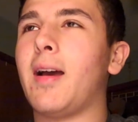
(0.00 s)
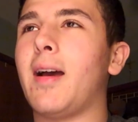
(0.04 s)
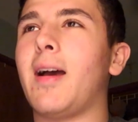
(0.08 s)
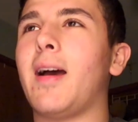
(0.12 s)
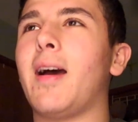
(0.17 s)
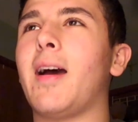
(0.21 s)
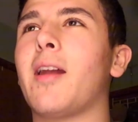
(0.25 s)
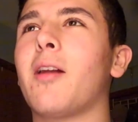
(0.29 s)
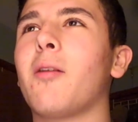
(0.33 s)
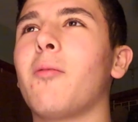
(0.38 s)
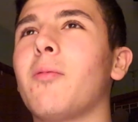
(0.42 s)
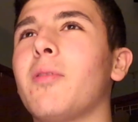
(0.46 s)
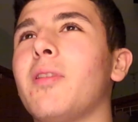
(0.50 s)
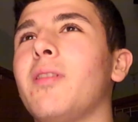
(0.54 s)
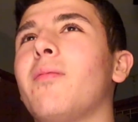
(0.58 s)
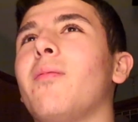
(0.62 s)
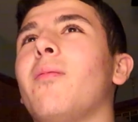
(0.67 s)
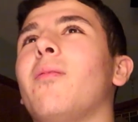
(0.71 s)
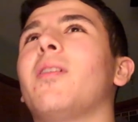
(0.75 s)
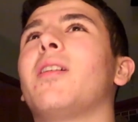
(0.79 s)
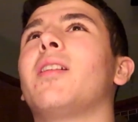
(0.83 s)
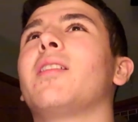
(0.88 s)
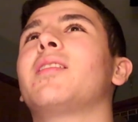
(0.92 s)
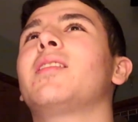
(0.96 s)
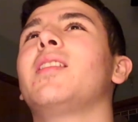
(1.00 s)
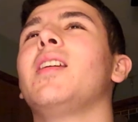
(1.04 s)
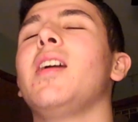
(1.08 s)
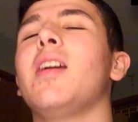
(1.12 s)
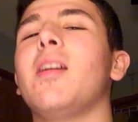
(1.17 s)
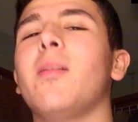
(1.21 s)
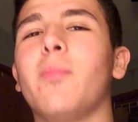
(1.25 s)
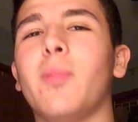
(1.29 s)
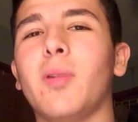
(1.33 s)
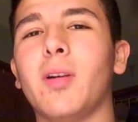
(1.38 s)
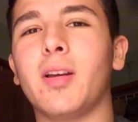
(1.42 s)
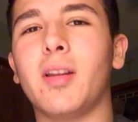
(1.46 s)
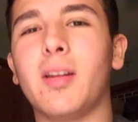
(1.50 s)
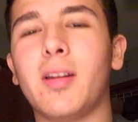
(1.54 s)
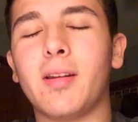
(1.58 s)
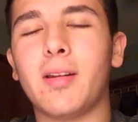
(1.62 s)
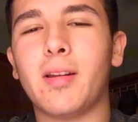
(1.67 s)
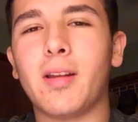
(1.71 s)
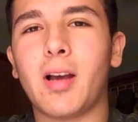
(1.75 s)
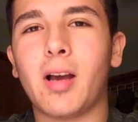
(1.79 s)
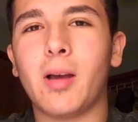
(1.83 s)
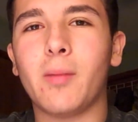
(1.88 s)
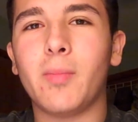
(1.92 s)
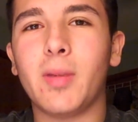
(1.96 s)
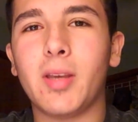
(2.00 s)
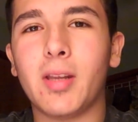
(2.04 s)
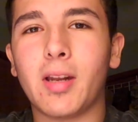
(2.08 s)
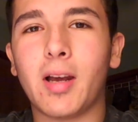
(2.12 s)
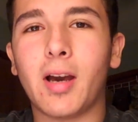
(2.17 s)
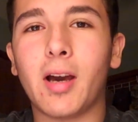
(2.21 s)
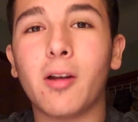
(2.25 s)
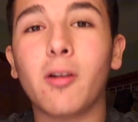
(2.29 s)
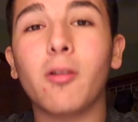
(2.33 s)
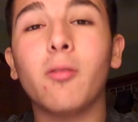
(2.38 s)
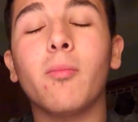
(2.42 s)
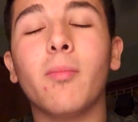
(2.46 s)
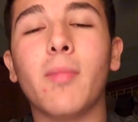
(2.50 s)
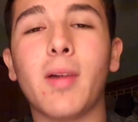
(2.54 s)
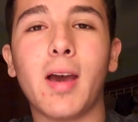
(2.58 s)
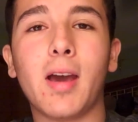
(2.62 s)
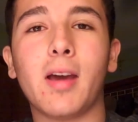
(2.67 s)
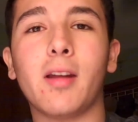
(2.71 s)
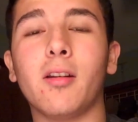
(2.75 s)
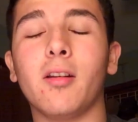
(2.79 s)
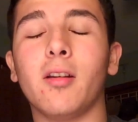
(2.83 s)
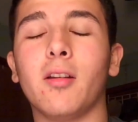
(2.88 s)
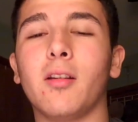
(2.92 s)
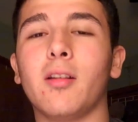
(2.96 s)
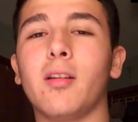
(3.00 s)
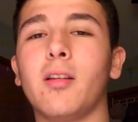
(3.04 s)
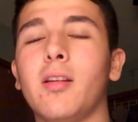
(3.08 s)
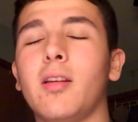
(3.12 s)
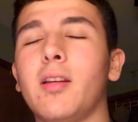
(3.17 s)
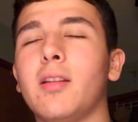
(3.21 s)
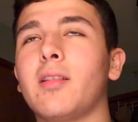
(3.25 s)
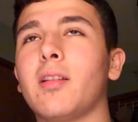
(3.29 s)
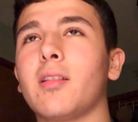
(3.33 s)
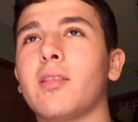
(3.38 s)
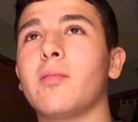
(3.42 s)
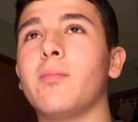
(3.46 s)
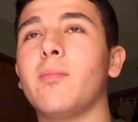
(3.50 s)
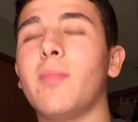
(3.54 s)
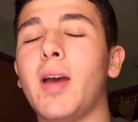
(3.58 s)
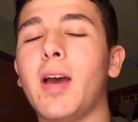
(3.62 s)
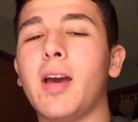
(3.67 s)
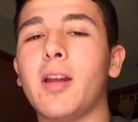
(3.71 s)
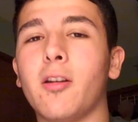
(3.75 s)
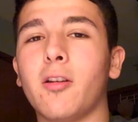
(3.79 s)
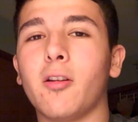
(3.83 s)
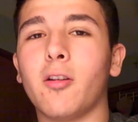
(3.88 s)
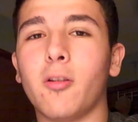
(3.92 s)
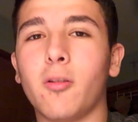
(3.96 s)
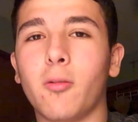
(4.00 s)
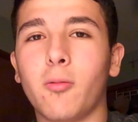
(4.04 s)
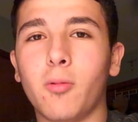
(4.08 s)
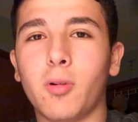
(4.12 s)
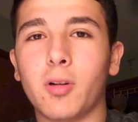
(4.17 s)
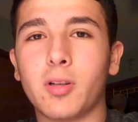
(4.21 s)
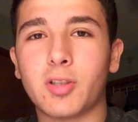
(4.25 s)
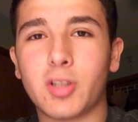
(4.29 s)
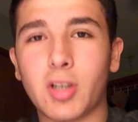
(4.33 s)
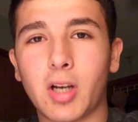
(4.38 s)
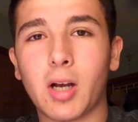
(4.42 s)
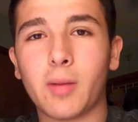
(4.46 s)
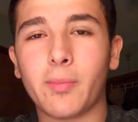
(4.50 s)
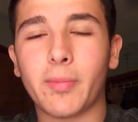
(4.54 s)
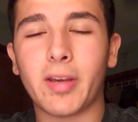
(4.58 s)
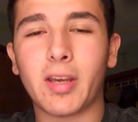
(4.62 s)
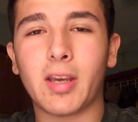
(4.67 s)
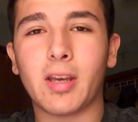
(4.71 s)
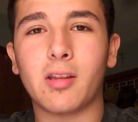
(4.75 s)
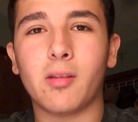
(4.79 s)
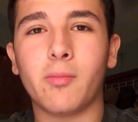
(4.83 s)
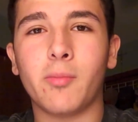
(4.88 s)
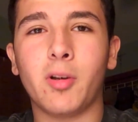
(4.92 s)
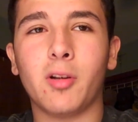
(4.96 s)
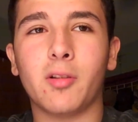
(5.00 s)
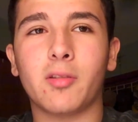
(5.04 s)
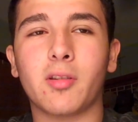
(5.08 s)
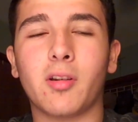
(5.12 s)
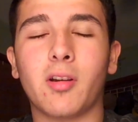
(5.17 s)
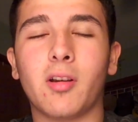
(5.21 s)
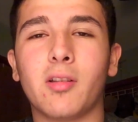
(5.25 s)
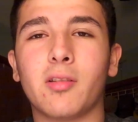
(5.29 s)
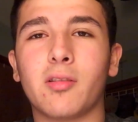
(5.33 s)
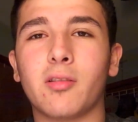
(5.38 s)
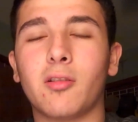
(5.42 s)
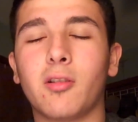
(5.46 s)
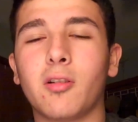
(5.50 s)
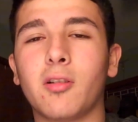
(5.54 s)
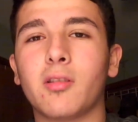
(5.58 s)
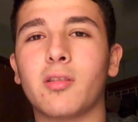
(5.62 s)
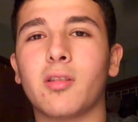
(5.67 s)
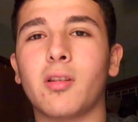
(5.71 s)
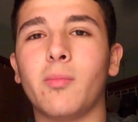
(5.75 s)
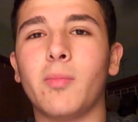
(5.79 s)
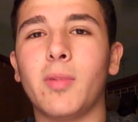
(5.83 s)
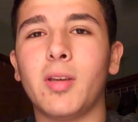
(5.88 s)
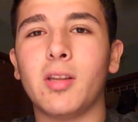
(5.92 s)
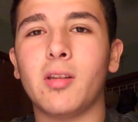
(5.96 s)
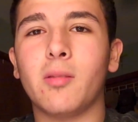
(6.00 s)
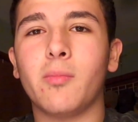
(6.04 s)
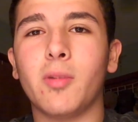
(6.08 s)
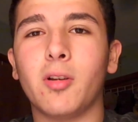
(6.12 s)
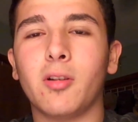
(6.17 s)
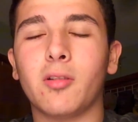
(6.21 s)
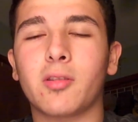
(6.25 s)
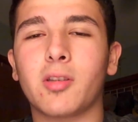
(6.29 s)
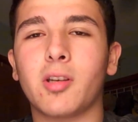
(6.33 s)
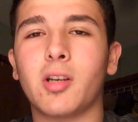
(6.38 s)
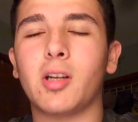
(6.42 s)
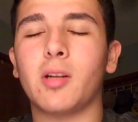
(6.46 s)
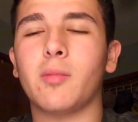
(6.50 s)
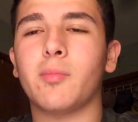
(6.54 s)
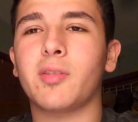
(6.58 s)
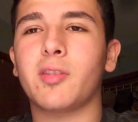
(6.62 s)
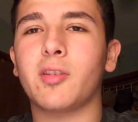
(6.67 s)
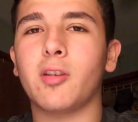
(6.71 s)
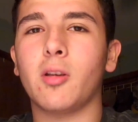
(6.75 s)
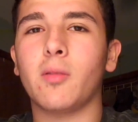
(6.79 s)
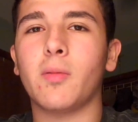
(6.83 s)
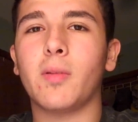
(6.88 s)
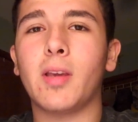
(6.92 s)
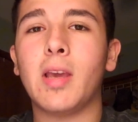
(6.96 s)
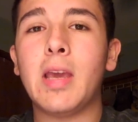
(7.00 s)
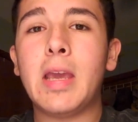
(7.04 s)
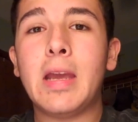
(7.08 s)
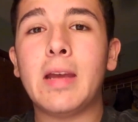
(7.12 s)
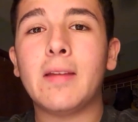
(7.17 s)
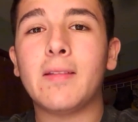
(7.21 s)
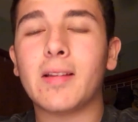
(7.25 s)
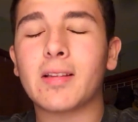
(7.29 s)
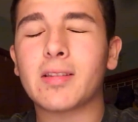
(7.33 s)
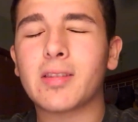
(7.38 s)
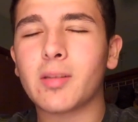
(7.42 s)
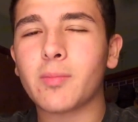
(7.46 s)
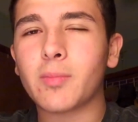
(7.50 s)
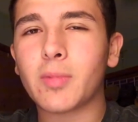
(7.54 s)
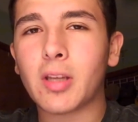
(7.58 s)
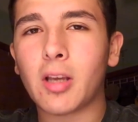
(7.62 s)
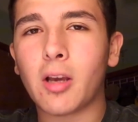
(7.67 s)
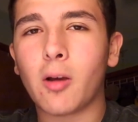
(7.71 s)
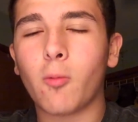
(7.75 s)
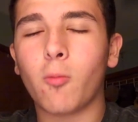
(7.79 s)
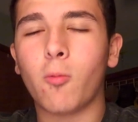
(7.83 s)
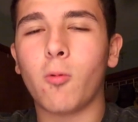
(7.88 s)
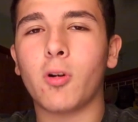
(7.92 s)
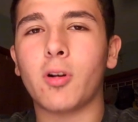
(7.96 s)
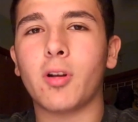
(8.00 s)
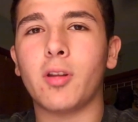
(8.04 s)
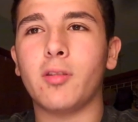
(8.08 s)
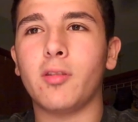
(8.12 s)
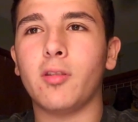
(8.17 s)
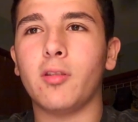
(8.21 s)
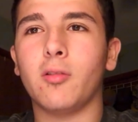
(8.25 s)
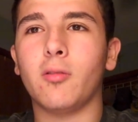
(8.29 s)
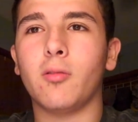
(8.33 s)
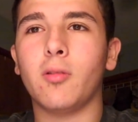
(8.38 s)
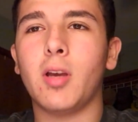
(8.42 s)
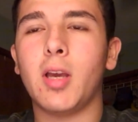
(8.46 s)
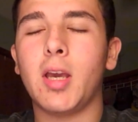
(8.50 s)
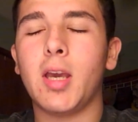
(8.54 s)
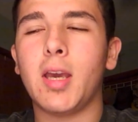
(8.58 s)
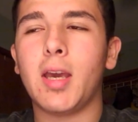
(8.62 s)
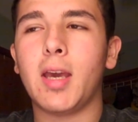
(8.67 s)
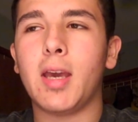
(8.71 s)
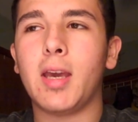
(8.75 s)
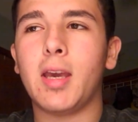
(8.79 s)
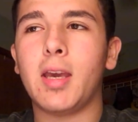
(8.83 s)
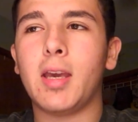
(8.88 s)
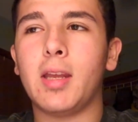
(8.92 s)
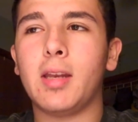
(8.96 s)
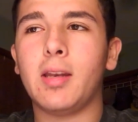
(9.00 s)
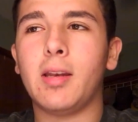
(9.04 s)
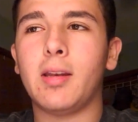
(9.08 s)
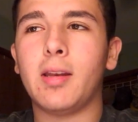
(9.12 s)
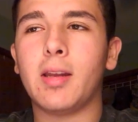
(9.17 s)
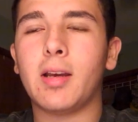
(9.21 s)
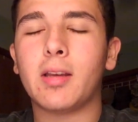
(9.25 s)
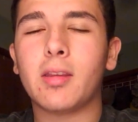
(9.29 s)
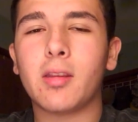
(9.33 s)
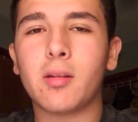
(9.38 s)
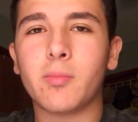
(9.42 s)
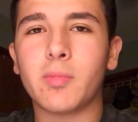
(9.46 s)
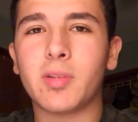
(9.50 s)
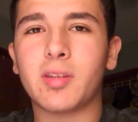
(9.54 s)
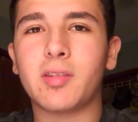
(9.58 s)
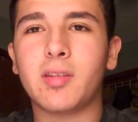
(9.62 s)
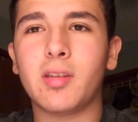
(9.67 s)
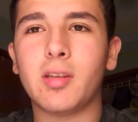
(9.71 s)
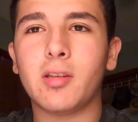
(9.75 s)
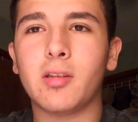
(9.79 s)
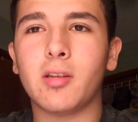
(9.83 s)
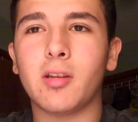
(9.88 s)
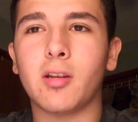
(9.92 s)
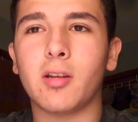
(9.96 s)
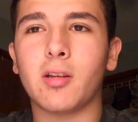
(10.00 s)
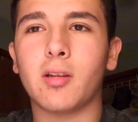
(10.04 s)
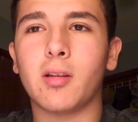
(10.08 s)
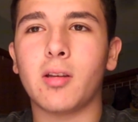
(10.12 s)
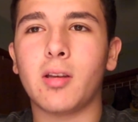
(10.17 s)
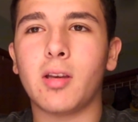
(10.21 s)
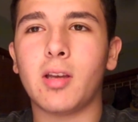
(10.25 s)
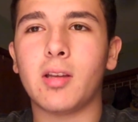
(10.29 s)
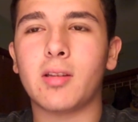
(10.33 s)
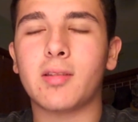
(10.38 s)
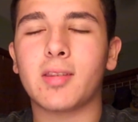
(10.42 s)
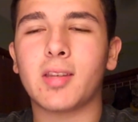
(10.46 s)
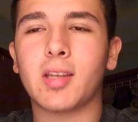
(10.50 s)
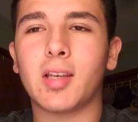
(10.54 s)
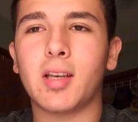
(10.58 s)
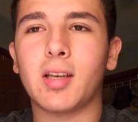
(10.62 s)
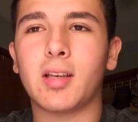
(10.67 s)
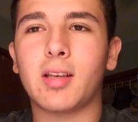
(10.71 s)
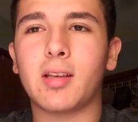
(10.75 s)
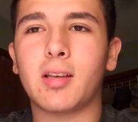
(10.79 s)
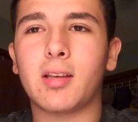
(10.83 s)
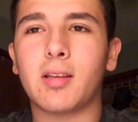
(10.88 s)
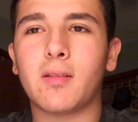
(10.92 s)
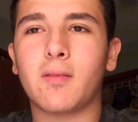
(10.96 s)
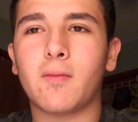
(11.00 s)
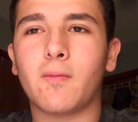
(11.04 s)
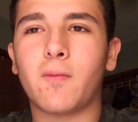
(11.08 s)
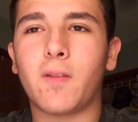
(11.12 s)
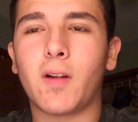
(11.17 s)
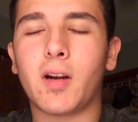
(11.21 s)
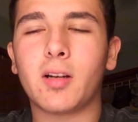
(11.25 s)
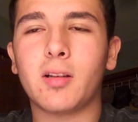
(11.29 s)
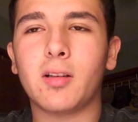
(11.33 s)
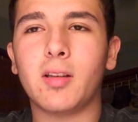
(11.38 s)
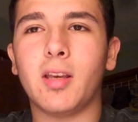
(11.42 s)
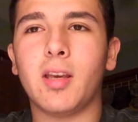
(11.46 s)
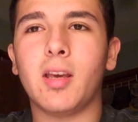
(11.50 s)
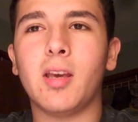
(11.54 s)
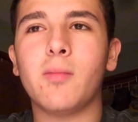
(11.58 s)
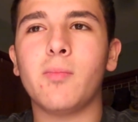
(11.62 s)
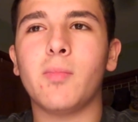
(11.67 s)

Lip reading: I don't even want to say it, but I don't matter. It doesn't matter what job I get in the military. As long as I'm in the military and I'm serving, that's something I want to do. And now that I'm a senior, it's finally hit